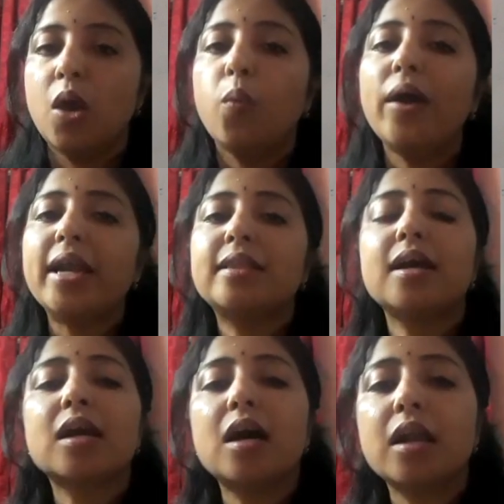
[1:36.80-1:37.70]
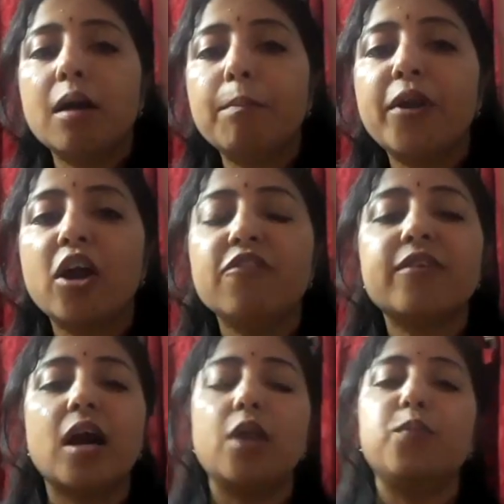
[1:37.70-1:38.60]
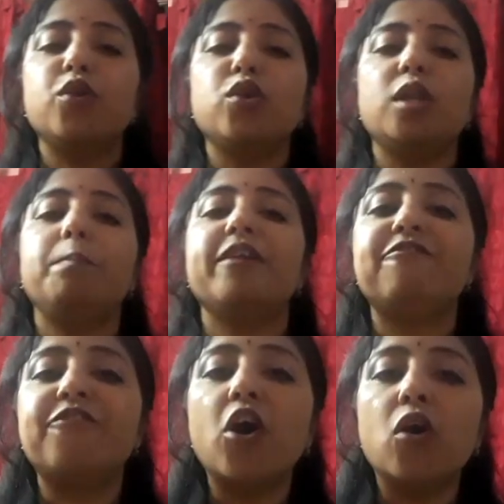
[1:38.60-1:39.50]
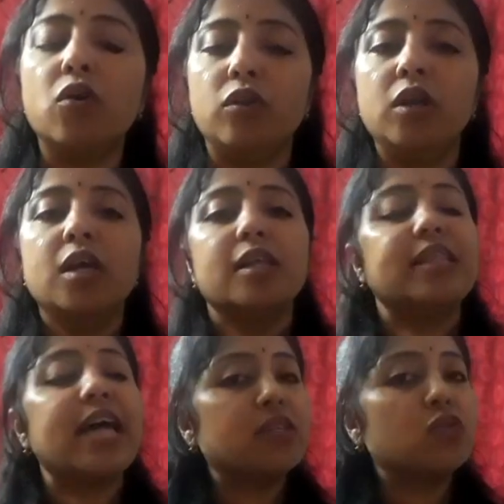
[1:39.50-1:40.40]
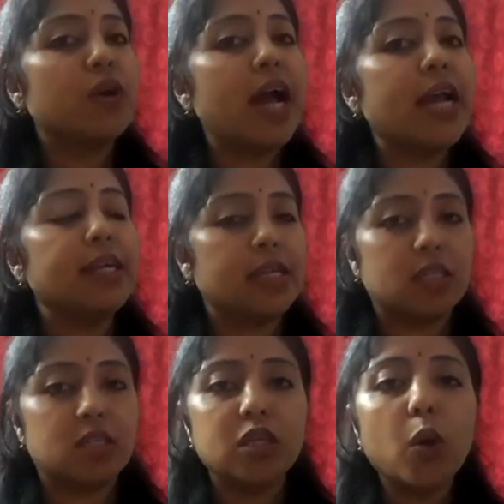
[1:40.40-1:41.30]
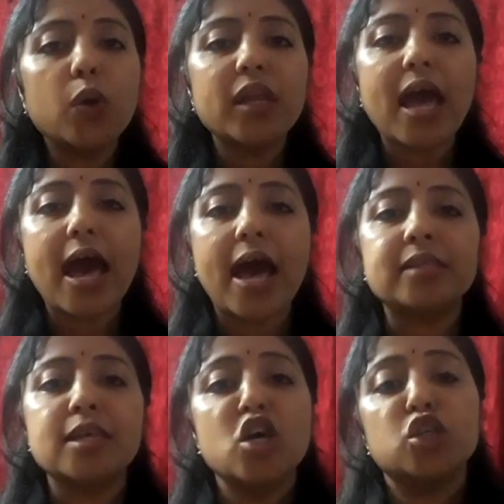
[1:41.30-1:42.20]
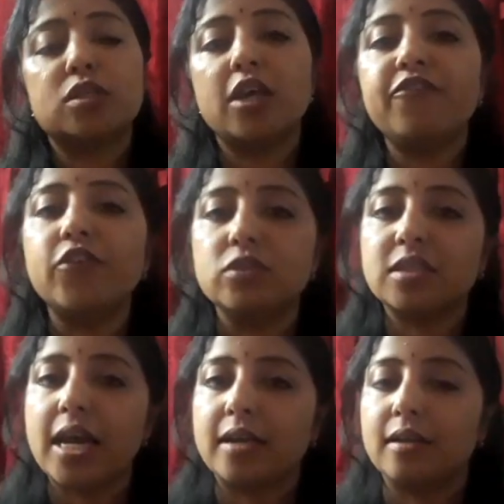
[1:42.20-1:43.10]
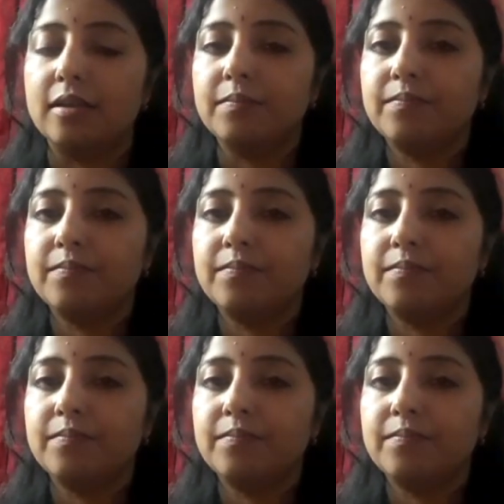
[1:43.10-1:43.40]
where the number of carbon will be 4. That's why it is known as C4 cycle.